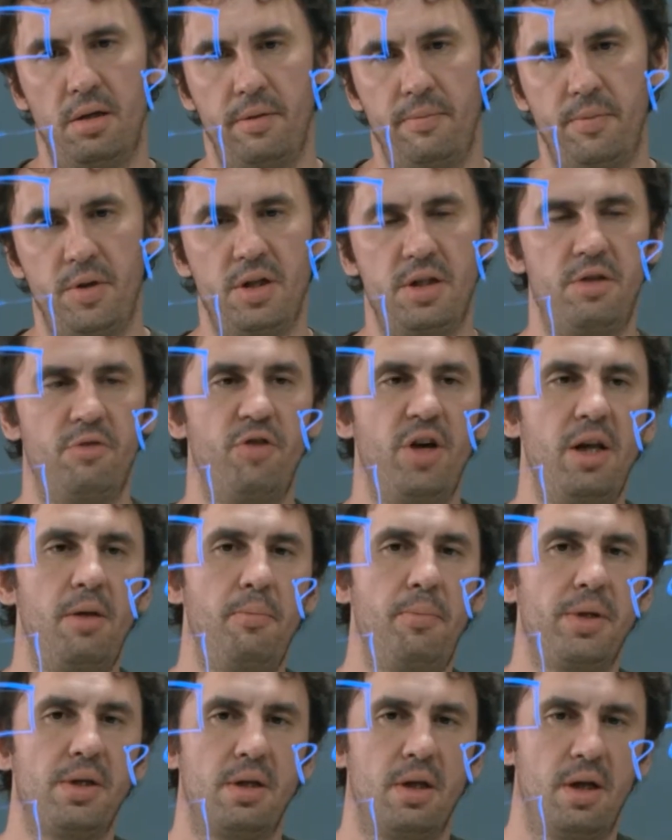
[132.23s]
in
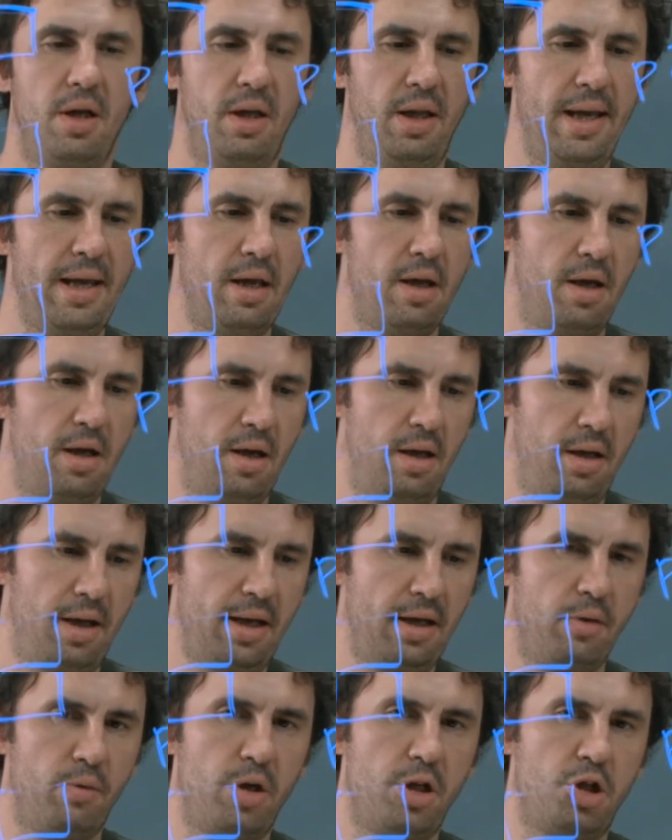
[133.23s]
development
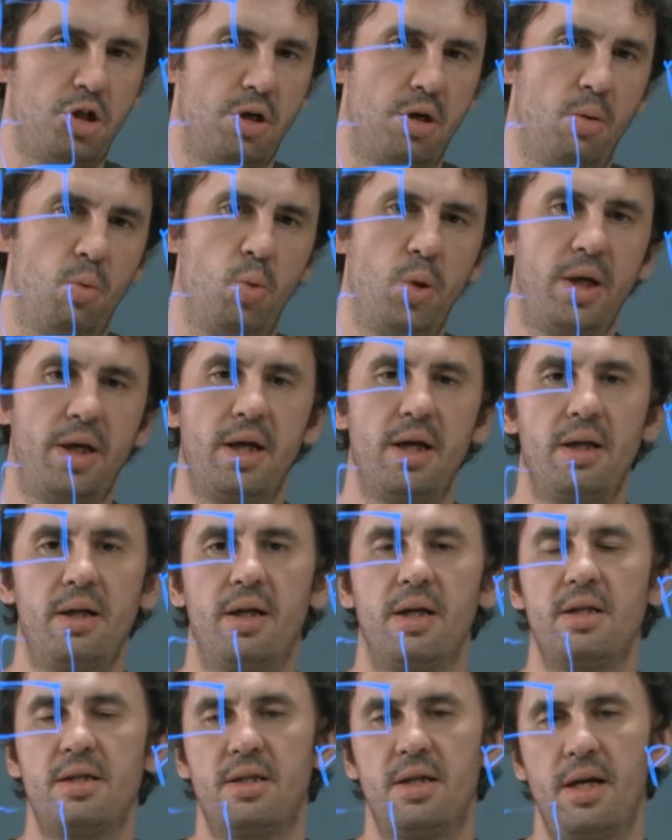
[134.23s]
language, we can
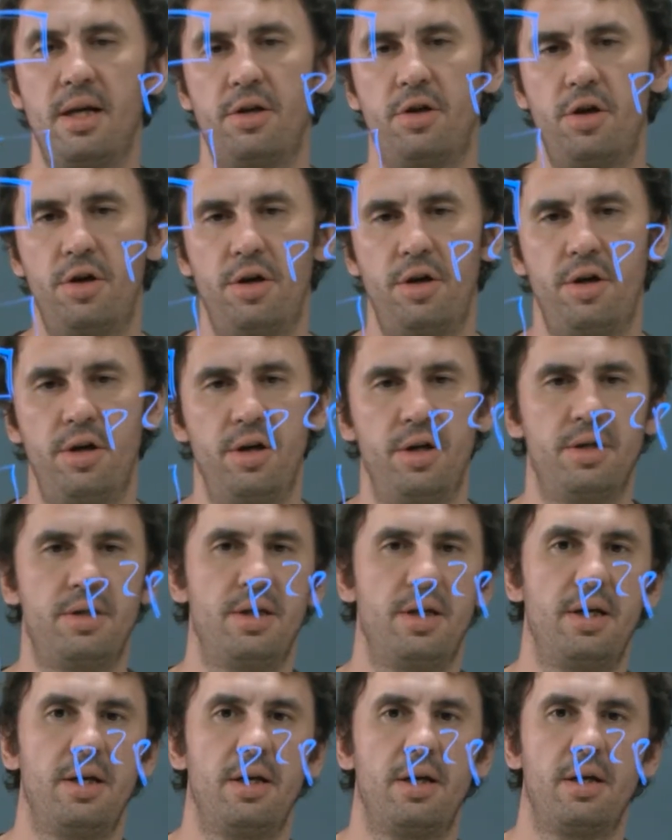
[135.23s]
consider
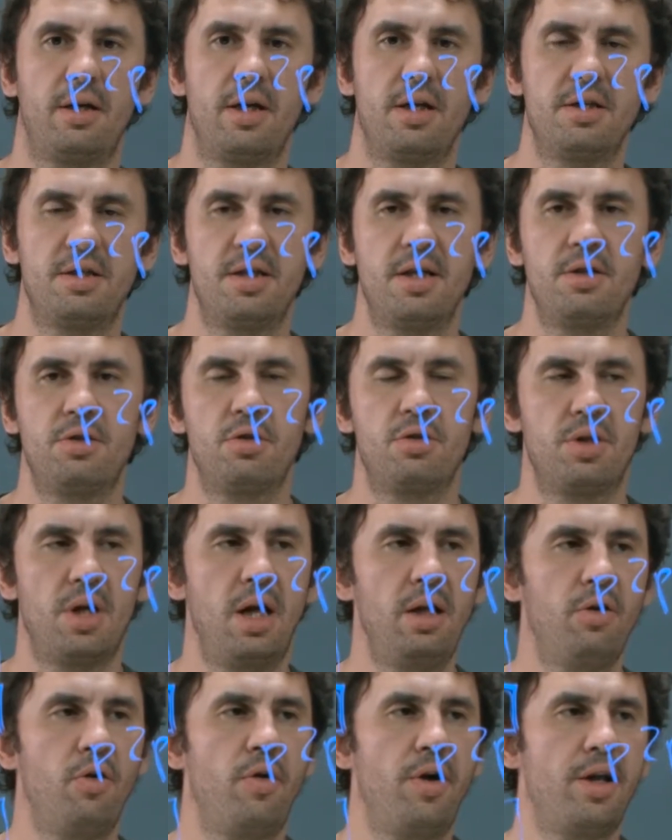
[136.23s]
the consensus
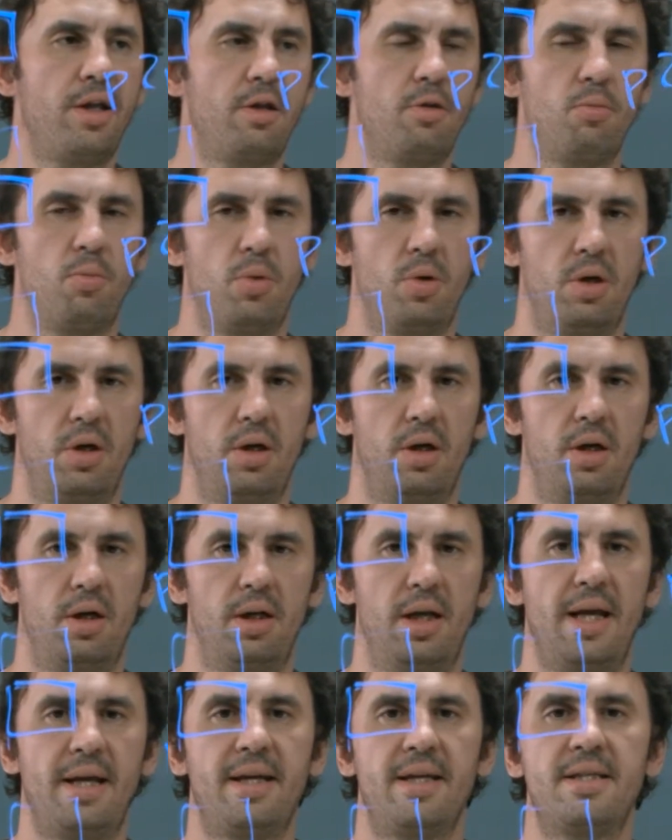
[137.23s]
algorithm
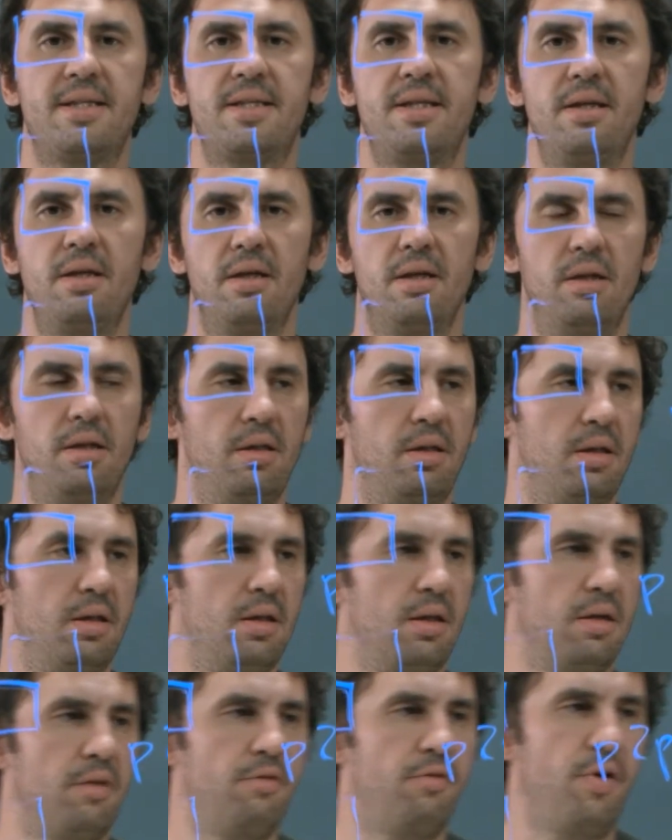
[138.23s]
like a single
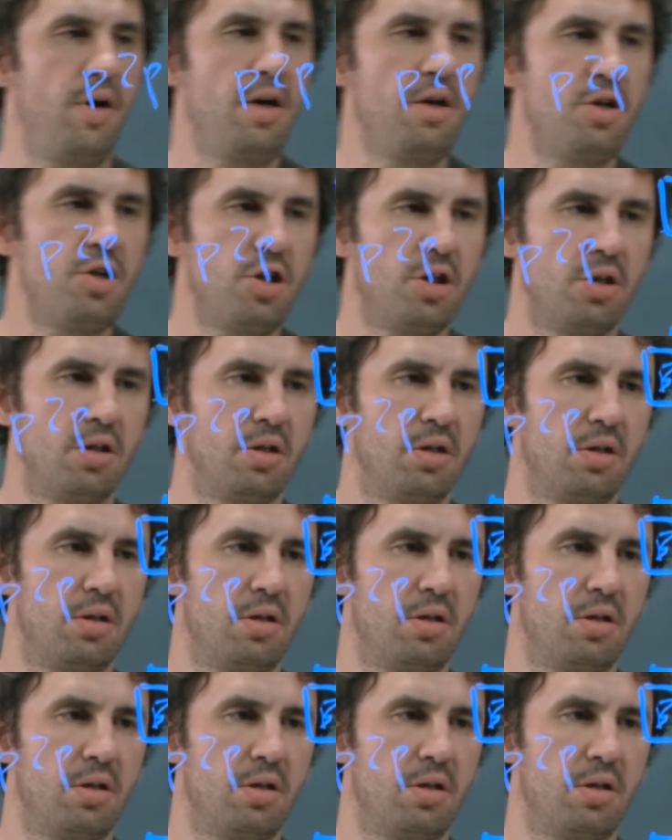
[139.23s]
function